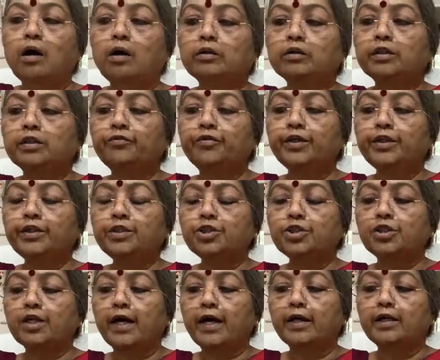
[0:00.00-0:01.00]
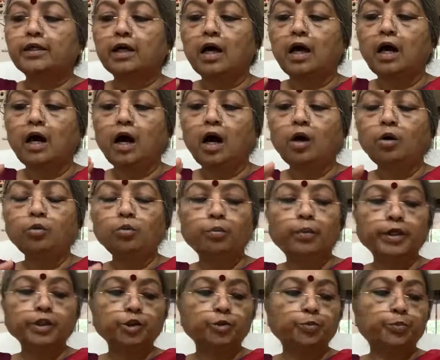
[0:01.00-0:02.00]
on the fringe side,
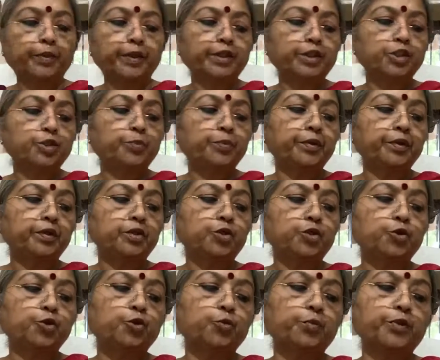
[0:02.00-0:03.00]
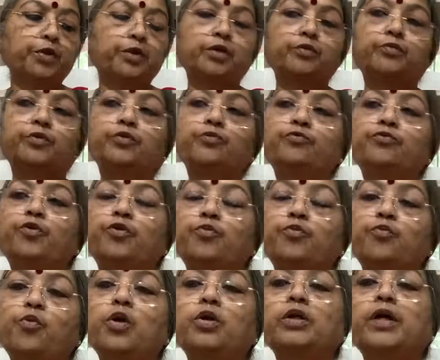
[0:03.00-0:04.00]
how much punishment should be given
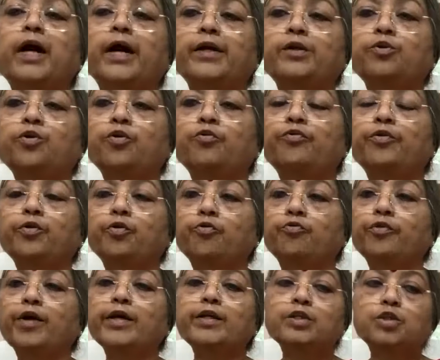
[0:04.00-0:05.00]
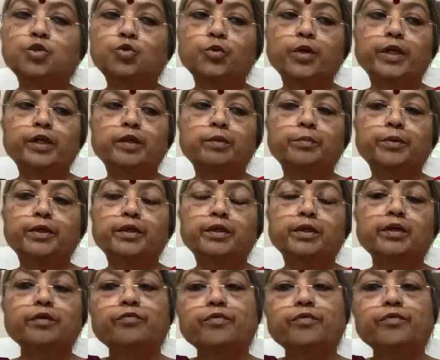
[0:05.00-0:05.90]
for what kind of an offense to anybody?